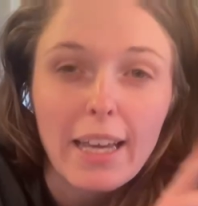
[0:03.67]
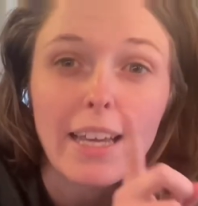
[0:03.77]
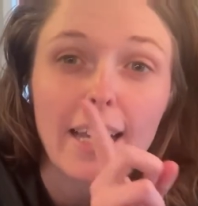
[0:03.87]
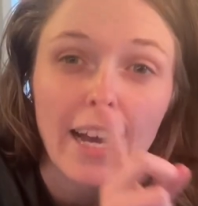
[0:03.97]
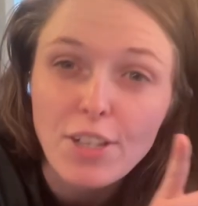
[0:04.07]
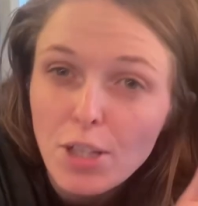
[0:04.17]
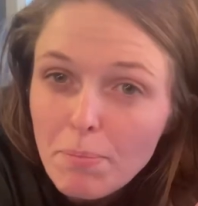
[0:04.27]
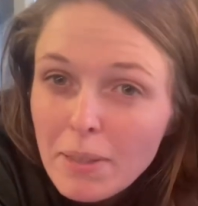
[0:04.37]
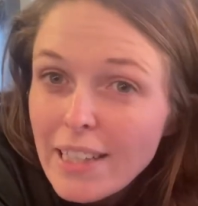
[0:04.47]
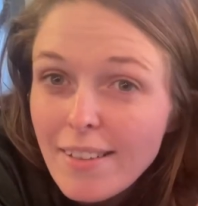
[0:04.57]
a
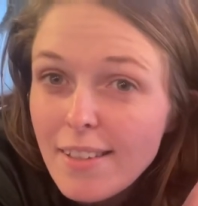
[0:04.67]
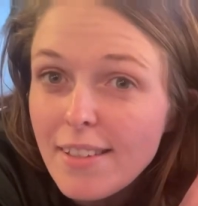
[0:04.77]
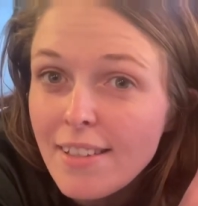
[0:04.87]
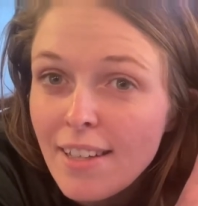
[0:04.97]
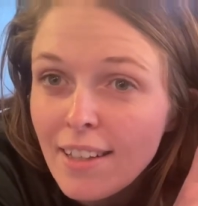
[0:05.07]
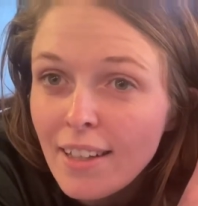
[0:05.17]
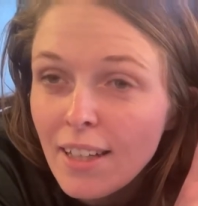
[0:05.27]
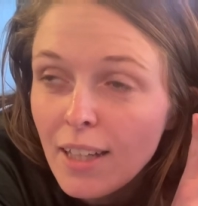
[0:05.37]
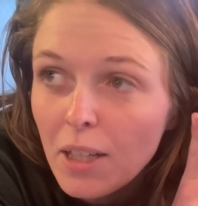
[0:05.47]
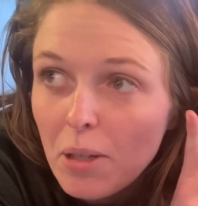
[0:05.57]
ketchup-less
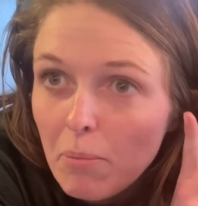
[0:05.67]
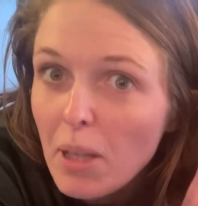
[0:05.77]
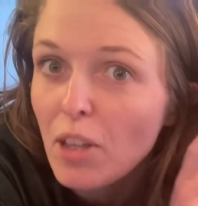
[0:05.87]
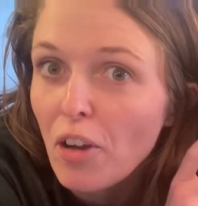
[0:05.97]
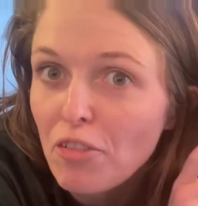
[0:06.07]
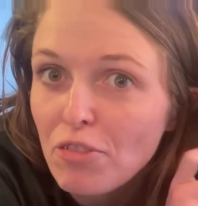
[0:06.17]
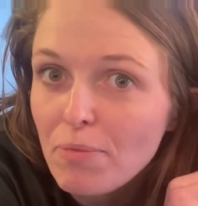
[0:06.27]
meatloaf.